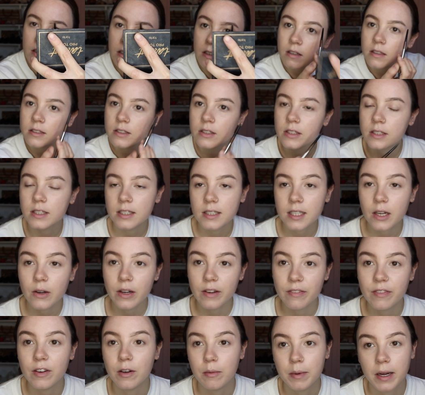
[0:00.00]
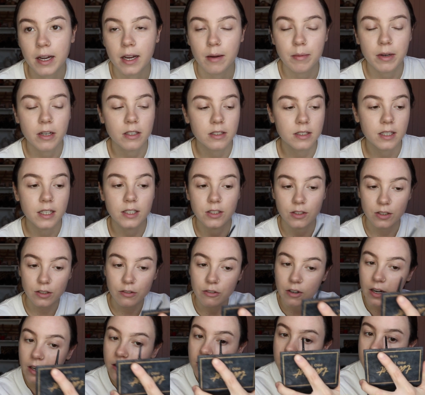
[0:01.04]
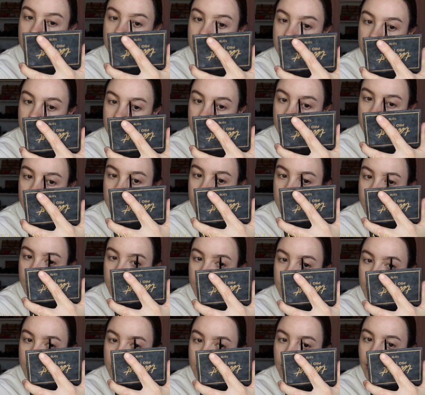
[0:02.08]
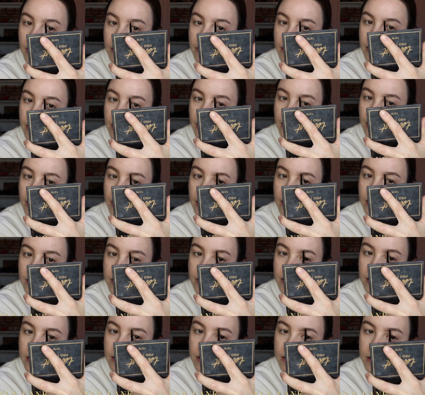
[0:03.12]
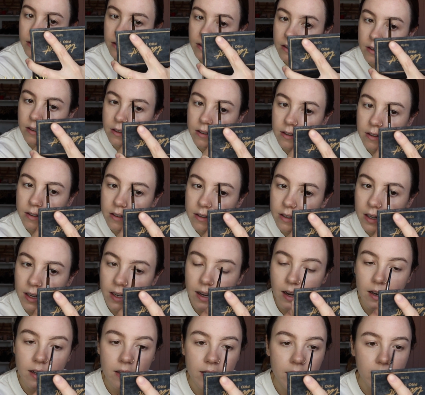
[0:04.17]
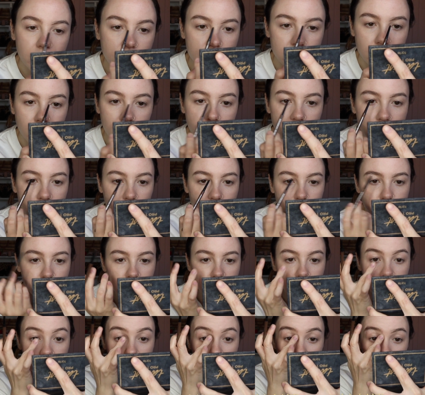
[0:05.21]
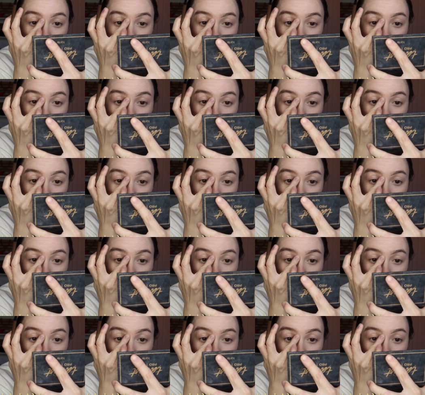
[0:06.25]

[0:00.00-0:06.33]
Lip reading: So this is how I fill my eyebrows. I do the front and then I add a little, I kind of like line it up, you know?